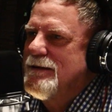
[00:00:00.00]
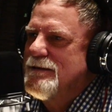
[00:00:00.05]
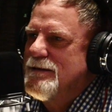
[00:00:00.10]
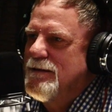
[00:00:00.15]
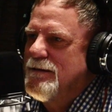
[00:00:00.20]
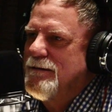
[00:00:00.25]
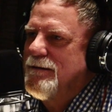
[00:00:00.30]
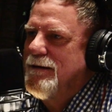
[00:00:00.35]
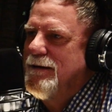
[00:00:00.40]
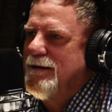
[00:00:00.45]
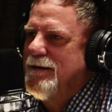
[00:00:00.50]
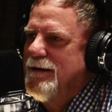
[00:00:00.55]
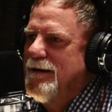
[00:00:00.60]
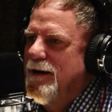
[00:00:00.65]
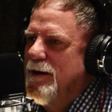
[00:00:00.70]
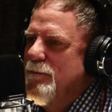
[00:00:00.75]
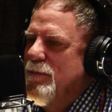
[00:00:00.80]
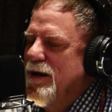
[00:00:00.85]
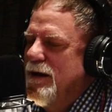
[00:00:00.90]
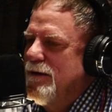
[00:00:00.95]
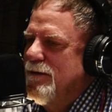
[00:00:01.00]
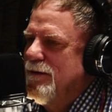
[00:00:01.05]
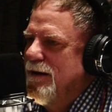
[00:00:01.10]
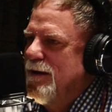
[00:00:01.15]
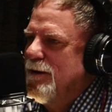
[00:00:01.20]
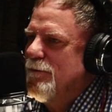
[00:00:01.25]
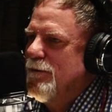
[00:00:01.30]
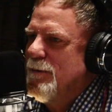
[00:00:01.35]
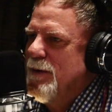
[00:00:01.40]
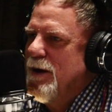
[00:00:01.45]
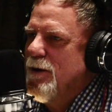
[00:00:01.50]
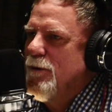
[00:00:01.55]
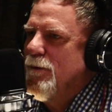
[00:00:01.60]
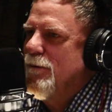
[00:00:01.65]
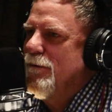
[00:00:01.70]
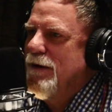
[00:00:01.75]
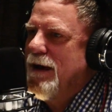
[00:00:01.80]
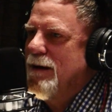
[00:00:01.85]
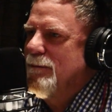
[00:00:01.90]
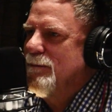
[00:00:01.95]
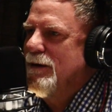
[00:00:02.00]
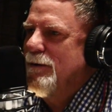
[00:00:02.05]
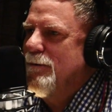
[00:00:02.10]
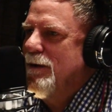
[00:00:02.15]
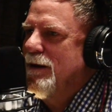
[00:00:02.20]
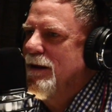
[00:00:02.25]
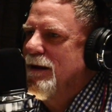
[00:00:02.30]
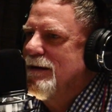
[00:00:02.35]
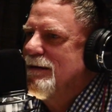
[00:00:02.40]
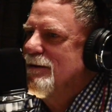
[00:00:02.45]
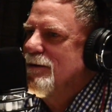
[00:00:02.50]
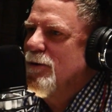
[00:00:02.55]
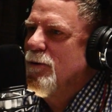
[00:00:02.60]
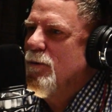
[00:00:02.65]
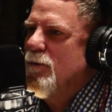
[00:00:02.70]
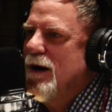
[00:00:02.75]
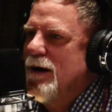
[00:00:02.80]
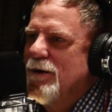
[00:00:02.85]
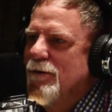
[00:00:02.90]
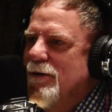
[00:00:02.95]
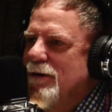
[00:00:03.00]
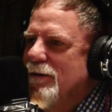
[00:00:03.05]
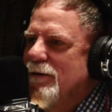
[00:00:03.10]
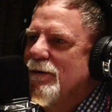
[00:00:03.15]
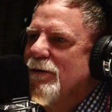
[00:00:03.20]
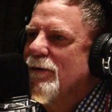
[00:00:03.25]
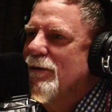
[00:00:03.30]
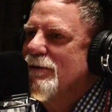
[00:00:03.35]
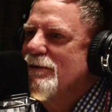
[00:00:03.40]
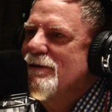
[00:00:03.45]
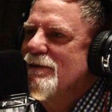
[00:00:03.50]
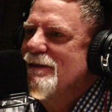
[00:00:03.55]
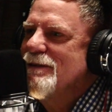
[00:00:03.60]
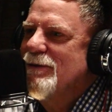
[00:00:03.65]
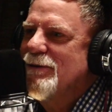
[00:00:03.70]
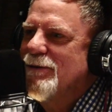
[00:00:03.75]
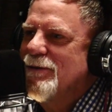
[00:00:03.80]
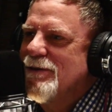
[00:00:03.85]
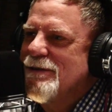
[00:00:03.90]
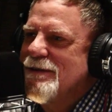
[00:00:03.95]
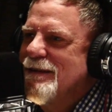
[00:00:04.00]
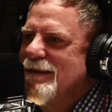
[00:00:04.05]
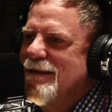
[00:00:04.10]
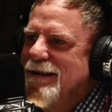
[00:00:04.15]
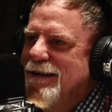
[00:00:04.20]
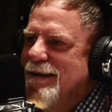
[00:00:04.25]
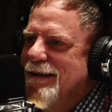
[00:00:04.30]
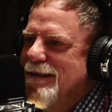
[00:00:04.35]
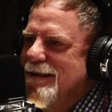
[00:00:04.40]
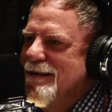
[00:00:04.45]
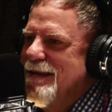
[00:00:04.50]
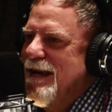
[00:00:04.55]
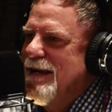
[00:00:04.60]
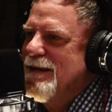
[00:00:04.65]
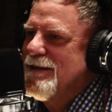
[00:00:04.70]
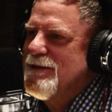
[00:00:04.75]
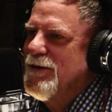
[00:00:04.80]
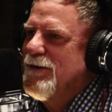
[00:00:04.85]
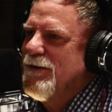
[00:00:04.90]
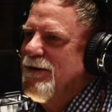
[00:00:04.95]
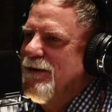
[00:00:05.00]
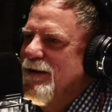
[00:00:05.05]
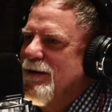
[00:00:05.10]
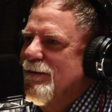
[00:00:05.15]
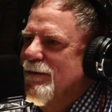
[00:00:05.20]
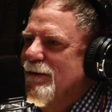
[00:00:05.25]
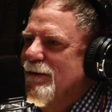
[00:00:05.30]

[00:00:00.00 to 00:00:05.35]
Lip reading: a big thing for my whole family. We like to go walk around the grocery stores and taste all the different